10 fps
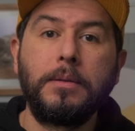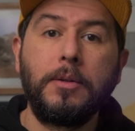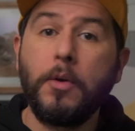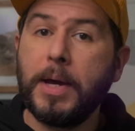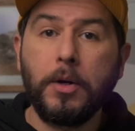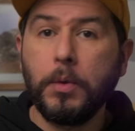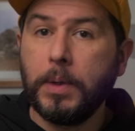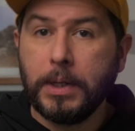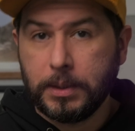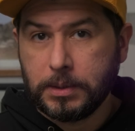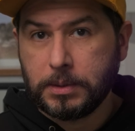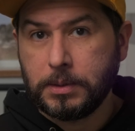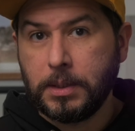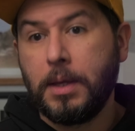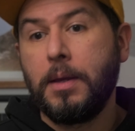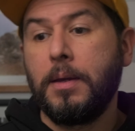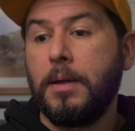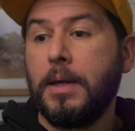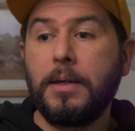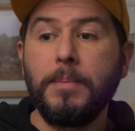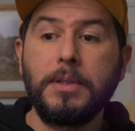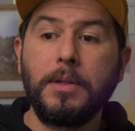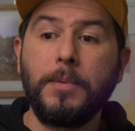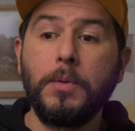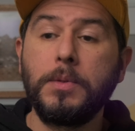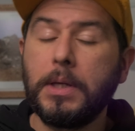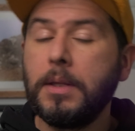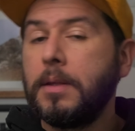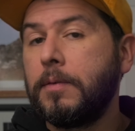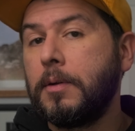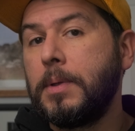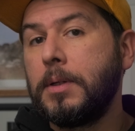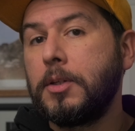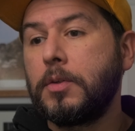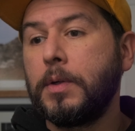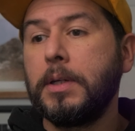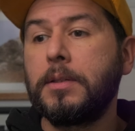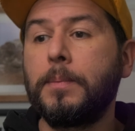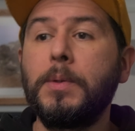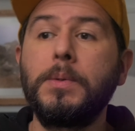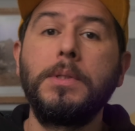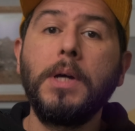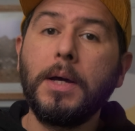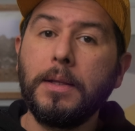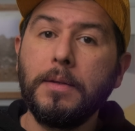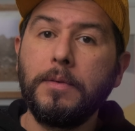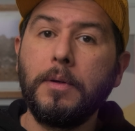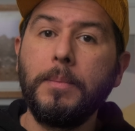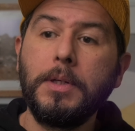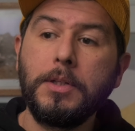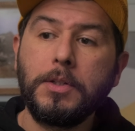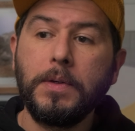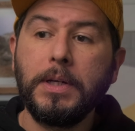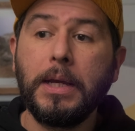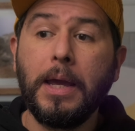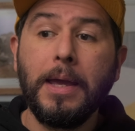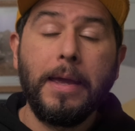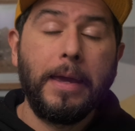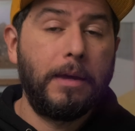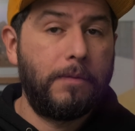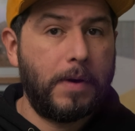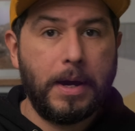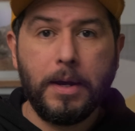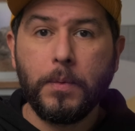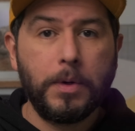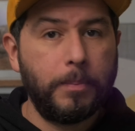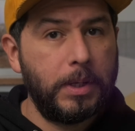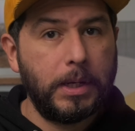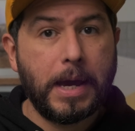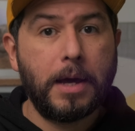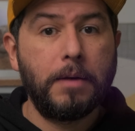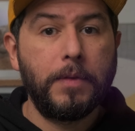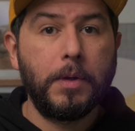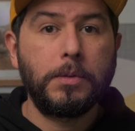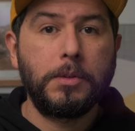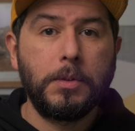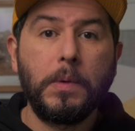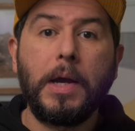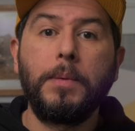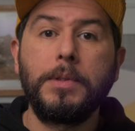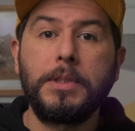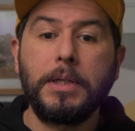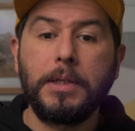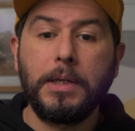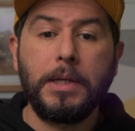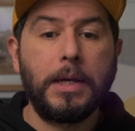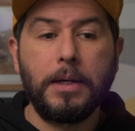No matter who it is, it can be someone who's in the film industry, someone who's not in the film industry. If I were to pick out of those two, I would say